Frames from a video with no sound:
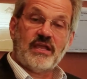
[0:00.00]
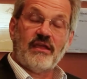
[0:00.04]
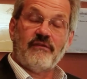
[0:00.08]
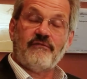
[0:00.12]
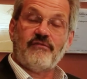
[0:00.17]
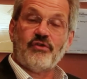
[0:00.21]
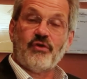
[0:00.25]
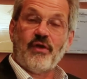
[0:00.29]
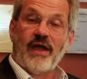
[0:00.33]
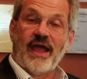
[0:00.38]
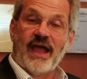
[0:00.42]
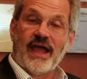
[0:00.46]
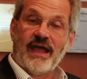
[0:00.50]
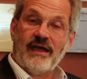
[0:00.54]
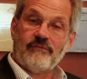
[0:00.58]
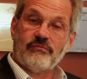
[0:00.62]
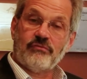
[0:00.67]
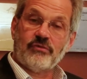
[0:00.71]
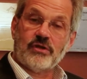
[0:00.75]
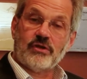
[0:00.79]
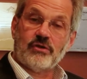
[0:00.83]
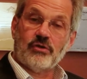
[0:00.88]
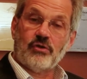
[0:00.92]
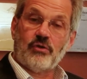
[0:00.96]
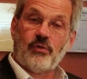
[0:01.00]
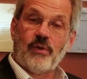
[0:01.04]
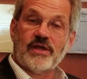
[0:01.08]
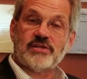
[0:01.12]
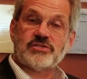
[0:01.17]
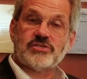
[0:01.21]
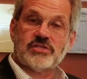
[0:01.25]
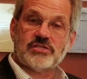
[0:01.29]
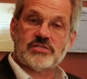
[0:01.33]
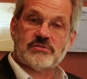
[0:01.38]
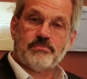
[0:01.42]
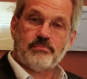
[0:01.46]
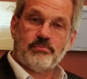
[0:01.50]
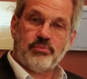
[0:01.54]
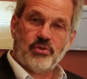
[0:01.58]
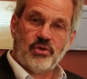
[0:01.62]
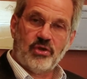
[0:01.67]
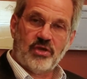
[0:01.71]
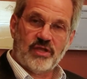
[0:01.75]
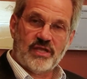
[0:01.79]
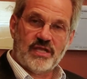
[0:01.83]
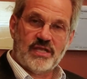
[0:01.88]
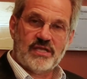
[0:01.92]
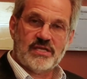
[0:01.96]
If you have legal questions,
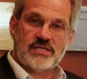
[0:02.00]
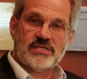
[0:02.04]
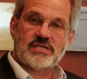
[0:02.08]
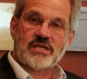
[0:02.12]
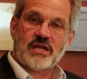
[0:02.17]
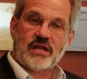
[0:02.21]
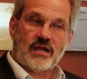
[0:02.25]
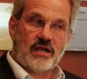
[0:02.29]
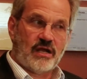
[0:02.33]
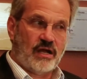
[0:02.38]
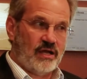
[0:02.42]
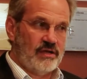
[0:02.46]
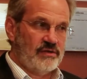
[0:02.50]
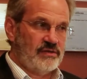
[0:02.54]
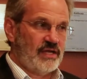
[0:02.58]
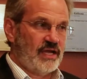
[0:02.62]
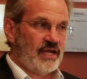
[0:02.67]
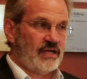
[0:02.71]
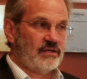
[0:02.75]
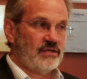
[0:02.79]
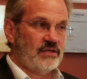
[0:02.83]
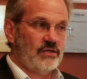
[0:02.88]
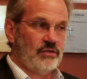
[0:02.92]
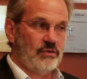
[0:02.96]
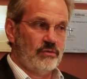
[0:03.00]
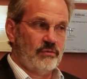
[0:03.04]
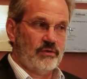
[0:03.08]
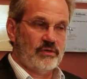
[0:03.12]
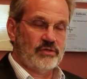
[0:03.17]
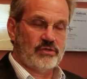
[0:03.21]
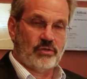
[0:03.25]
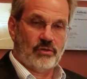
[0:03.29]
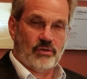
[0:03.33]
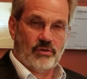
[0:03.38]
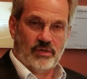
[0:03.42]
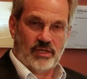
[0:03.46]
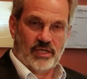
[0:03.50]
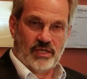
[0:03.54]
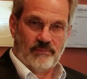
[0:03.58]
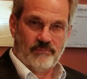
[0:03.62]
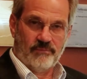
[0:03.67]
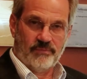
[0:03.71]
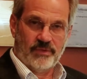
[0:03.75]
please contact your attorney